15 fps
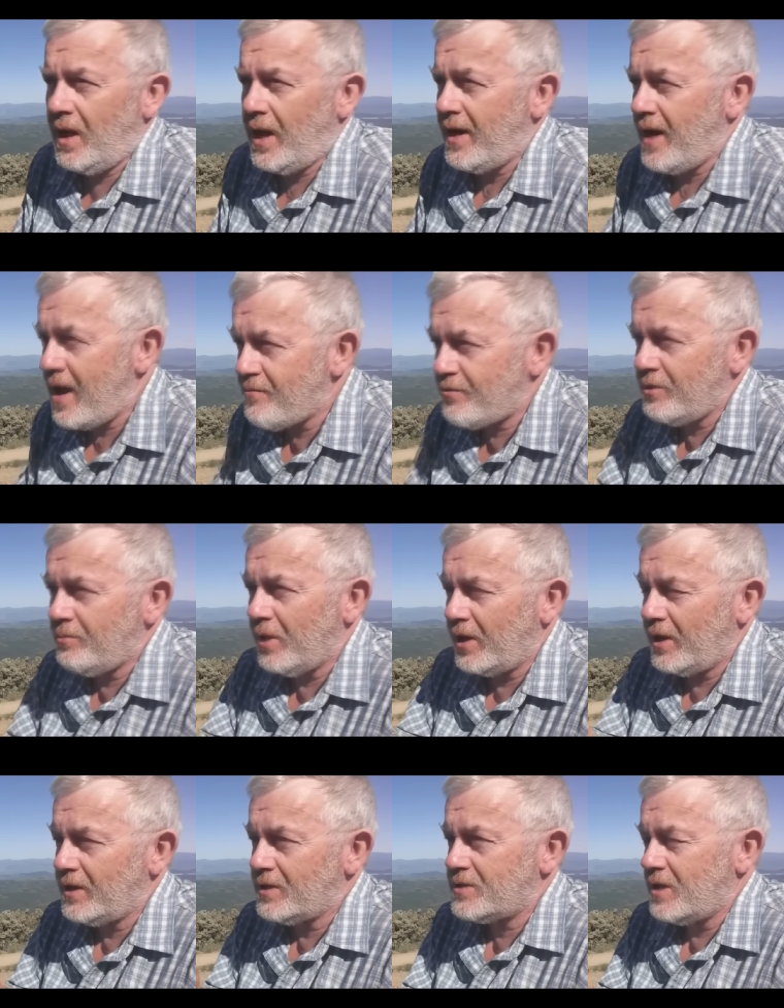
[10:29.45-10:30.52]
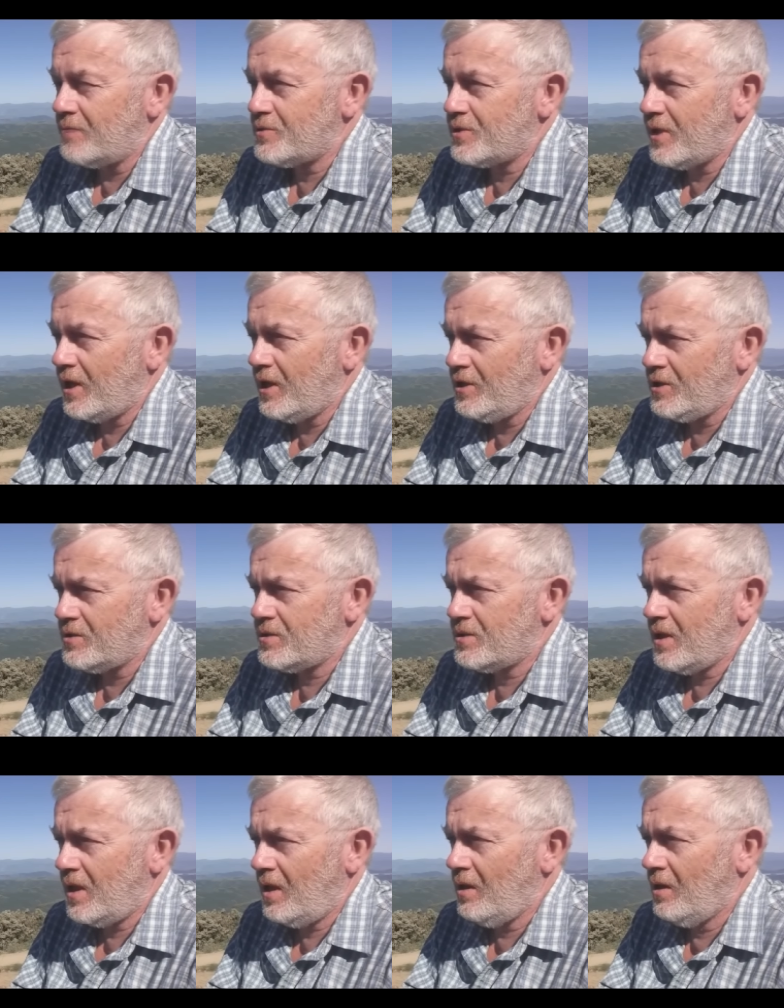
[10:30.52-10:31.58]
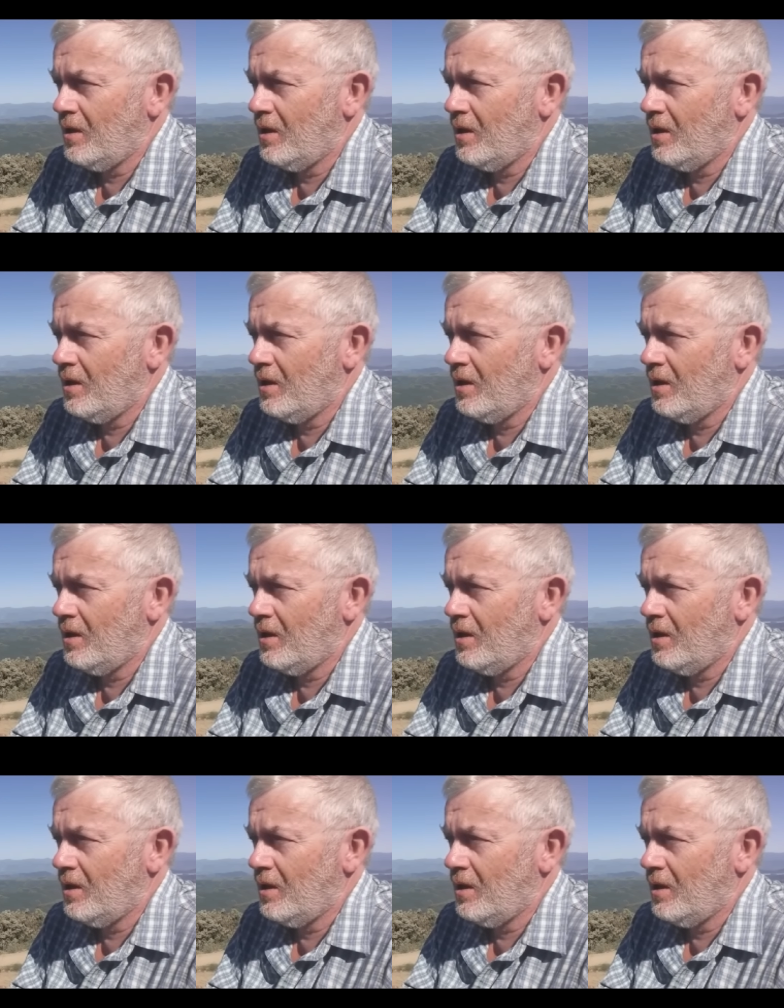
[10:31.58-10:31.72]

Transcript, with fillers: And everybody at some stage has said,